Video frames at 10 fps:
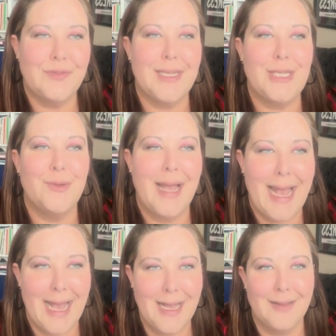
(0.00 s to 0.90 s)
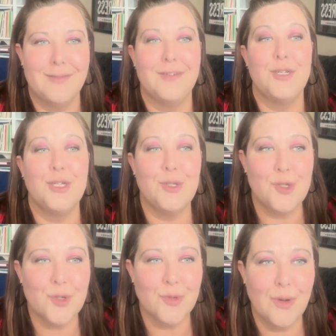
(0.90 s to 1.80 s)
that you have
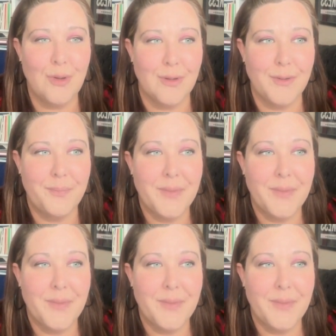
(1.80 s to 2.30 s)
control.